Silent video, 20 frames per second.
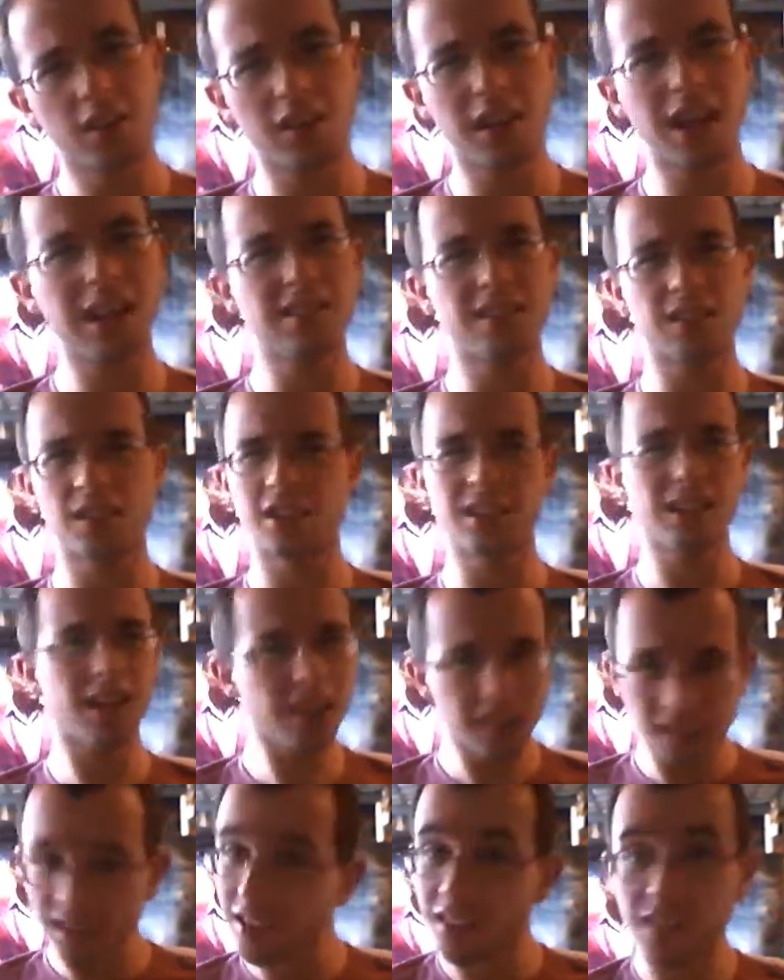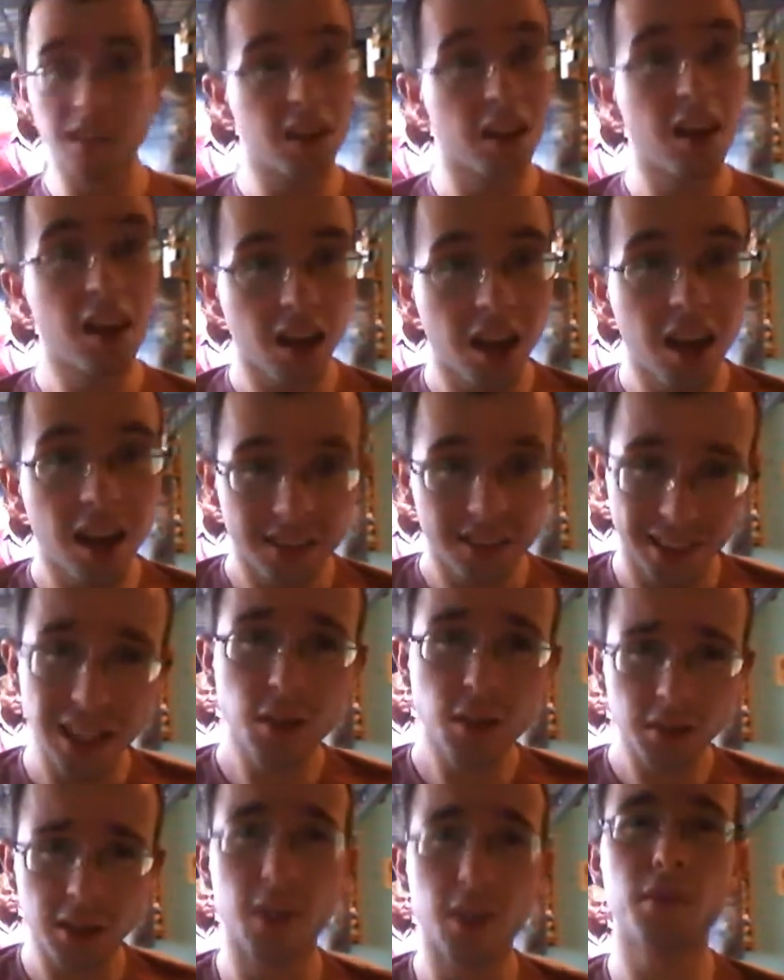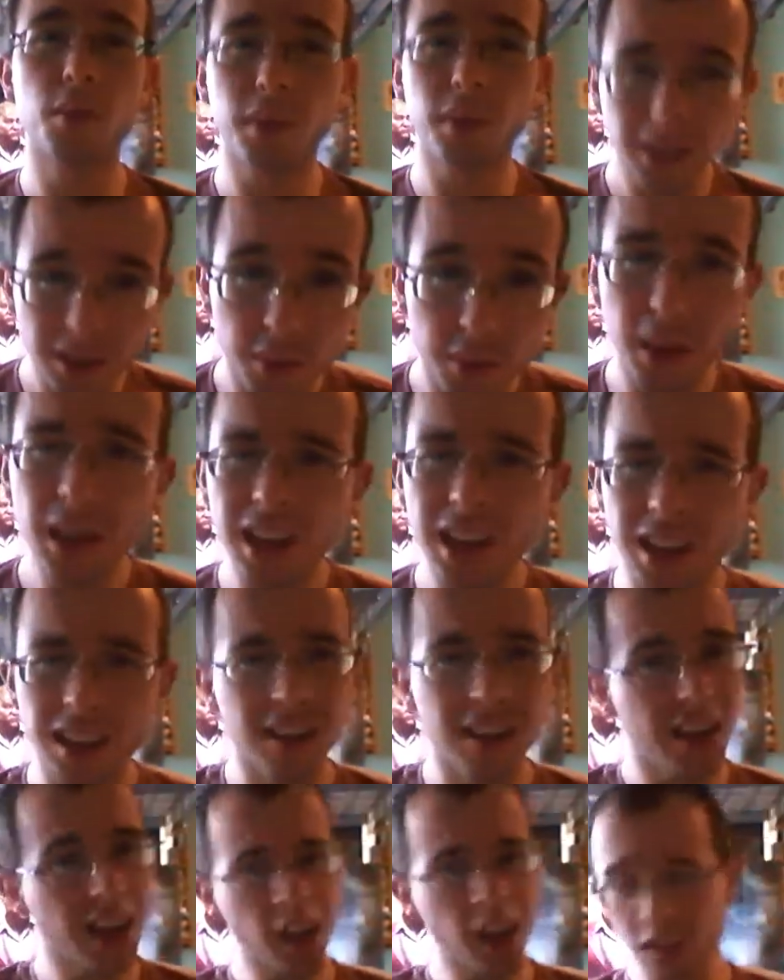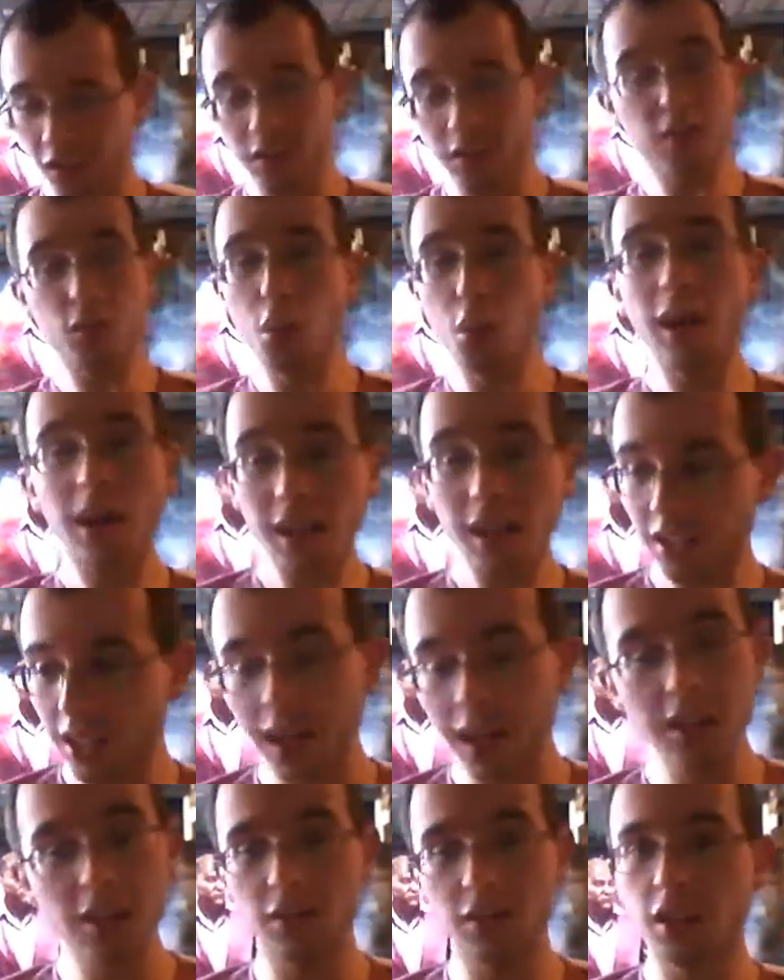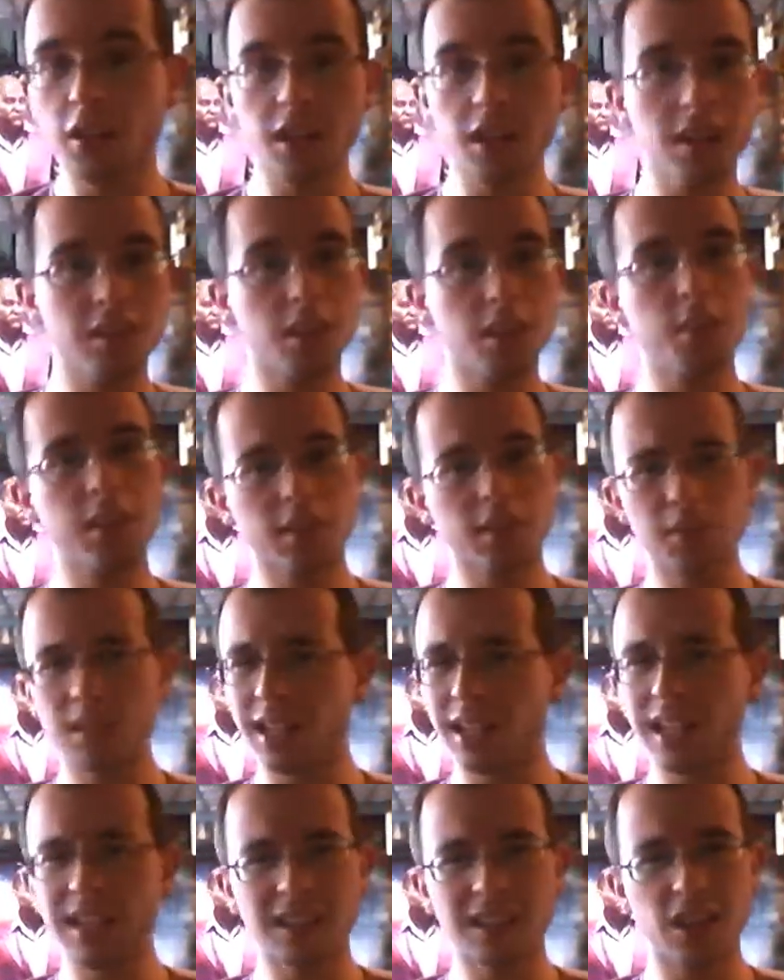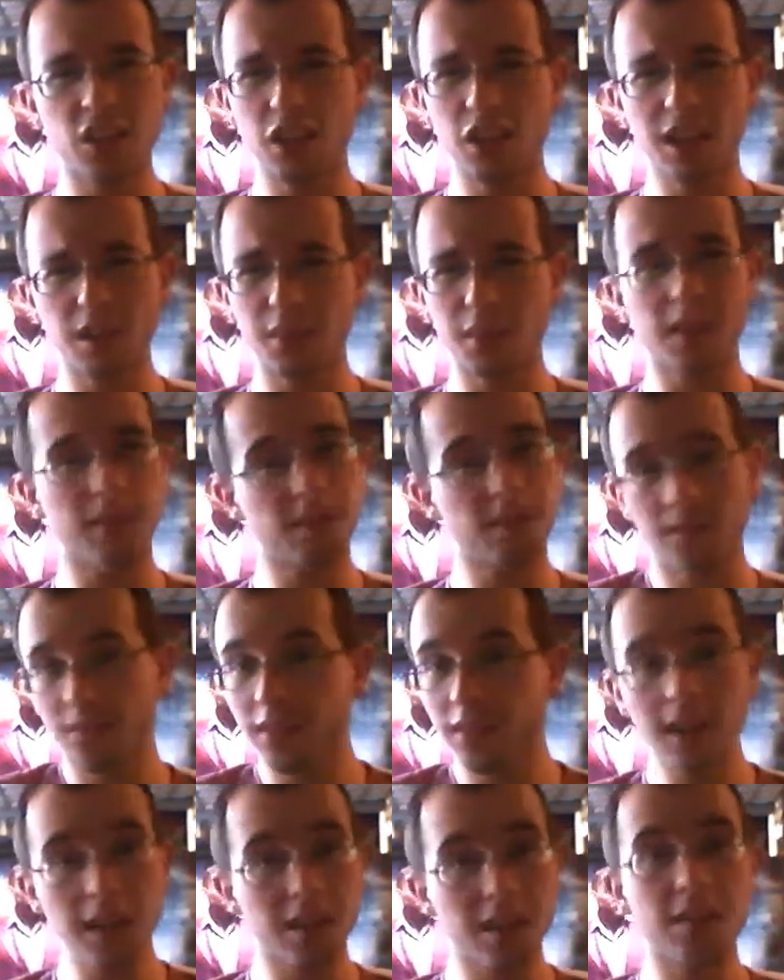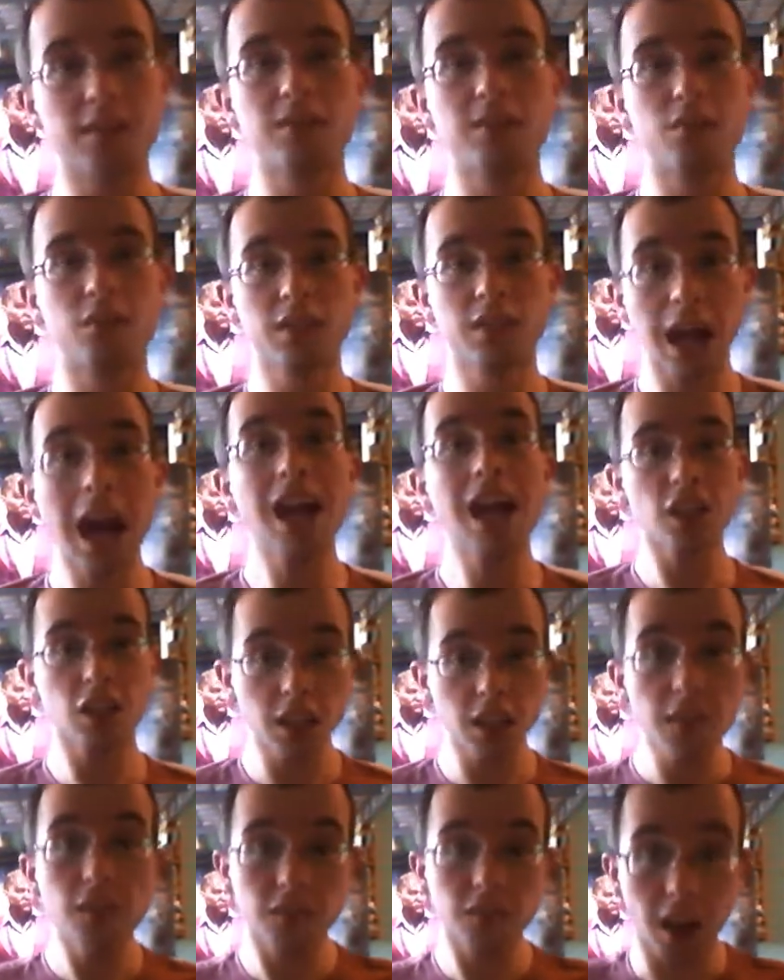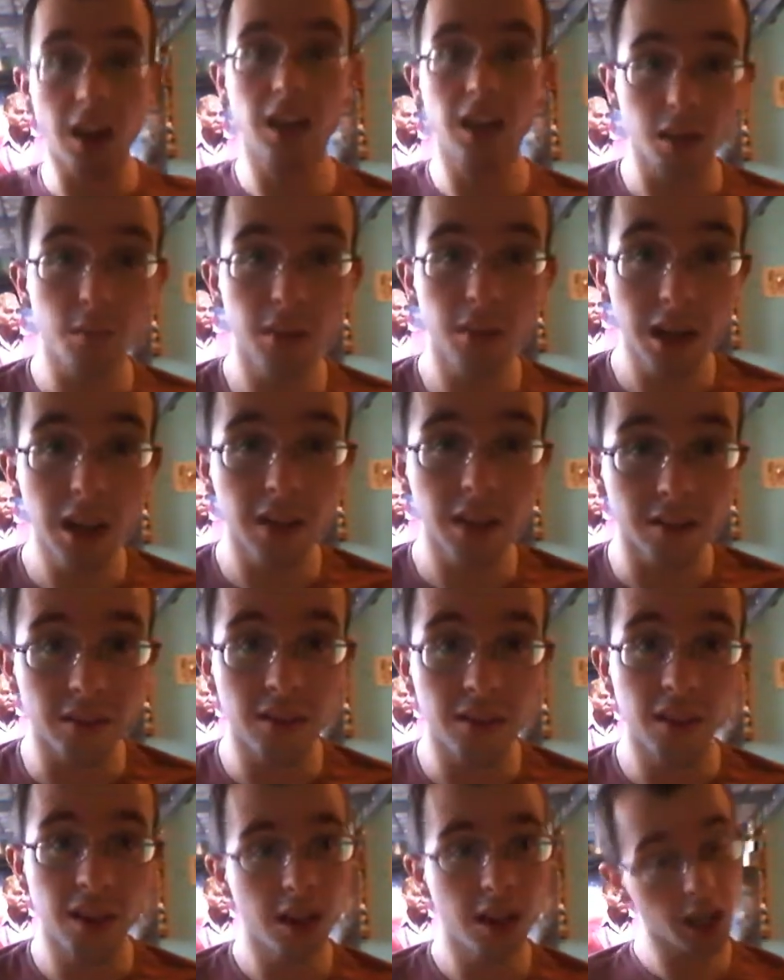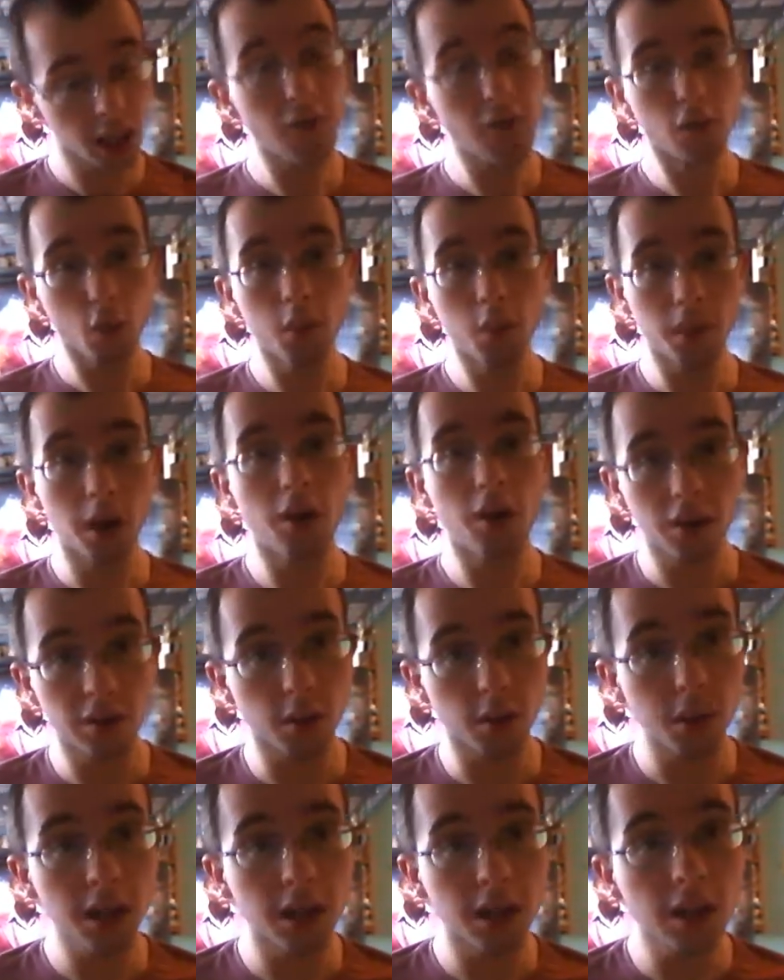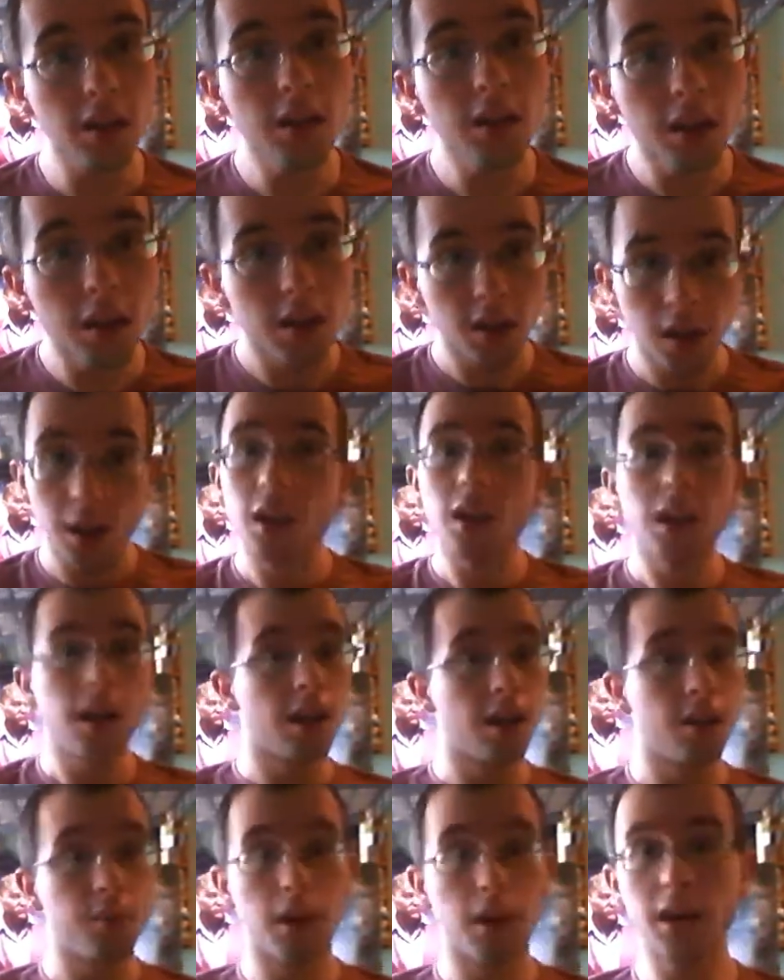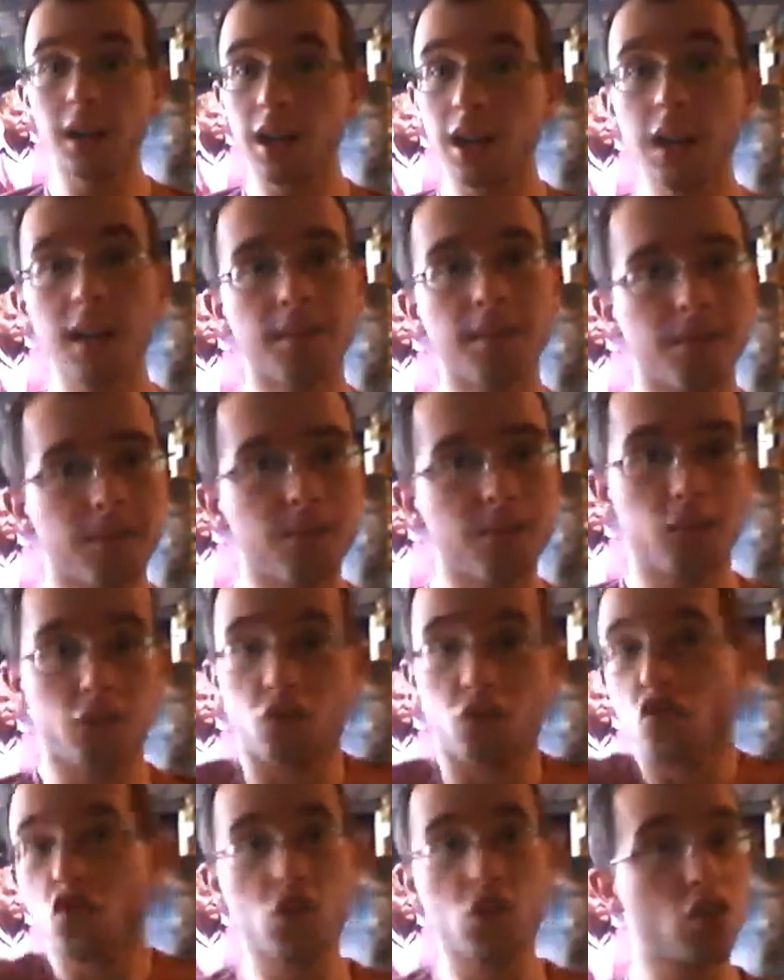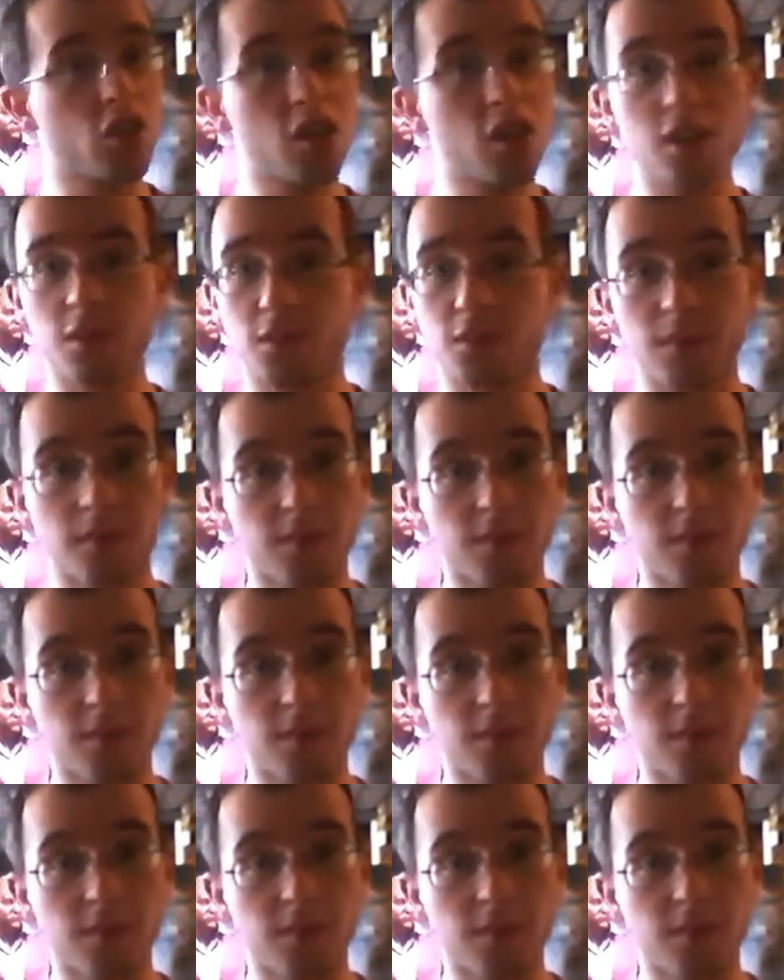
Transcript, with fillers: well, lads' holiday, sex museum's a supposed to be quite educational. You think it's going to be some sleazy shit, but no. It's actually fucking brilliant, if you want my honest opinion. But yeah, just